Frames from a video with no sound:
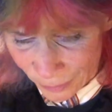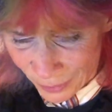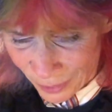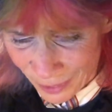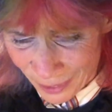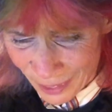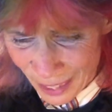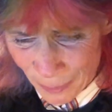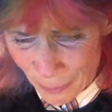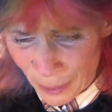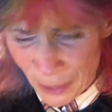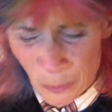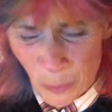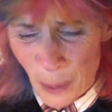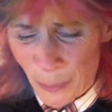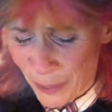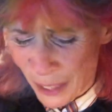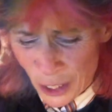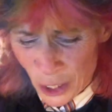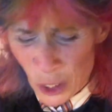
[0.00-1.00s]
they'd been
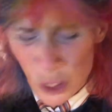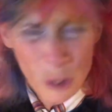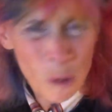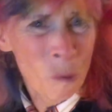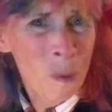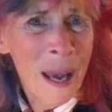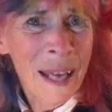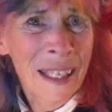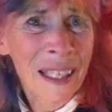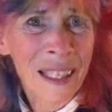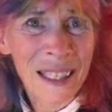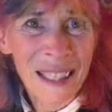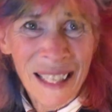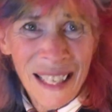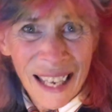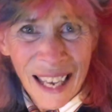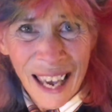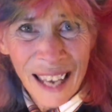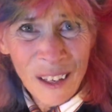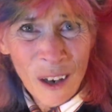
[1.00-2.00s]
whipped and shredded,
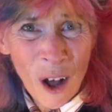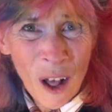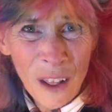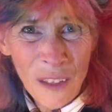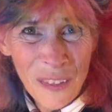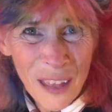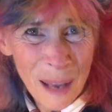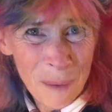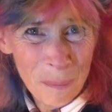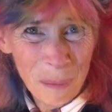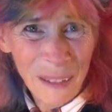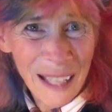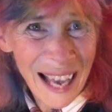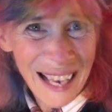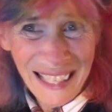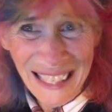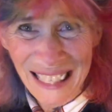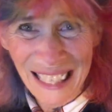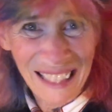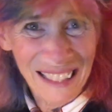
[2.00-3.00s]
and all of that
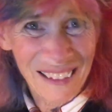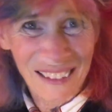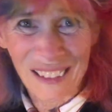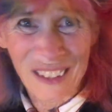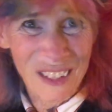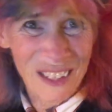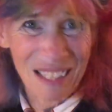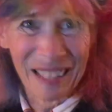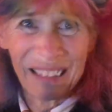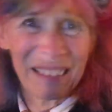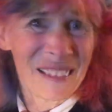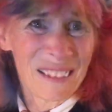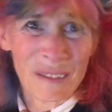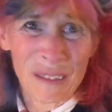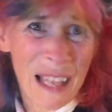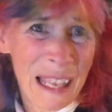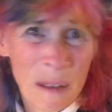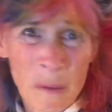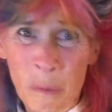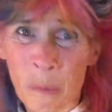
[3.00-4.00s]
plastic just
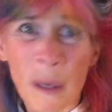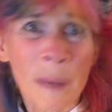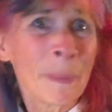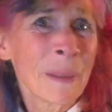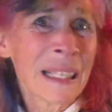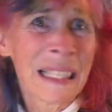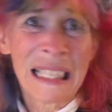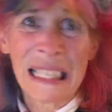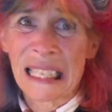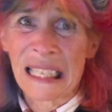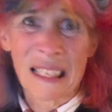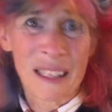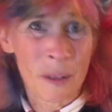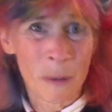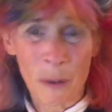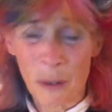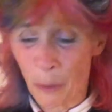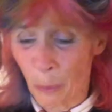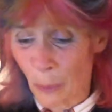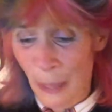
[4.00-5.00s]
like ribbons
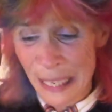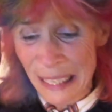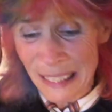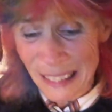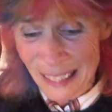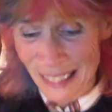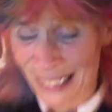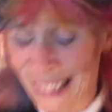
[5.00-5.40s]
through the wind,